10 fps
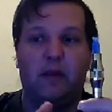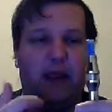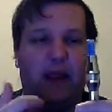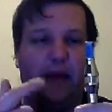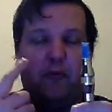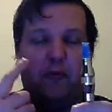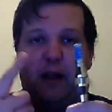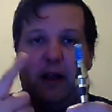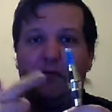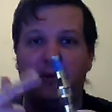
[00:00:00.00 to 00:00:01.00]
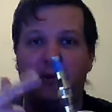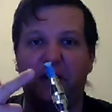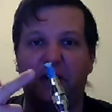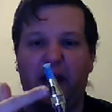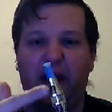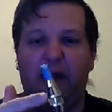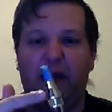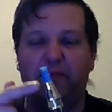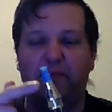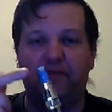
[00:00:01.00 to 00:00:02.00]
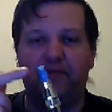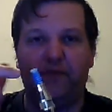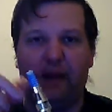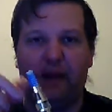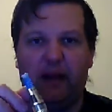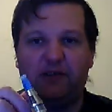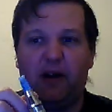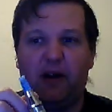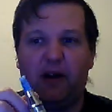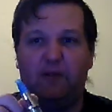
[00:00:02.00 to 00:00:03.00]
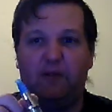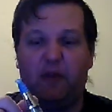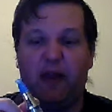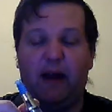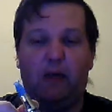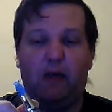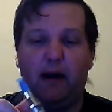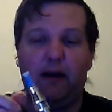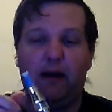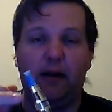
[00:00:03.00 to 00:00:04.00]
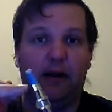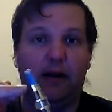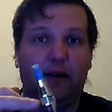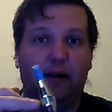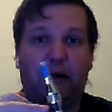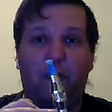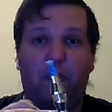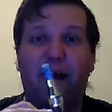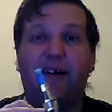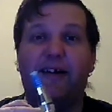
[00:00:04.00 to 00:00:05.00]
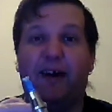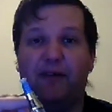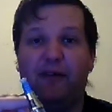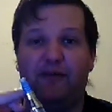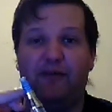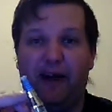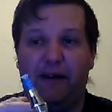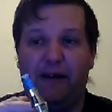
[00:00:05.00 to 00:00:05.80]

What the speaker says: And when I would rebuild a head and I tried it with that wire got red.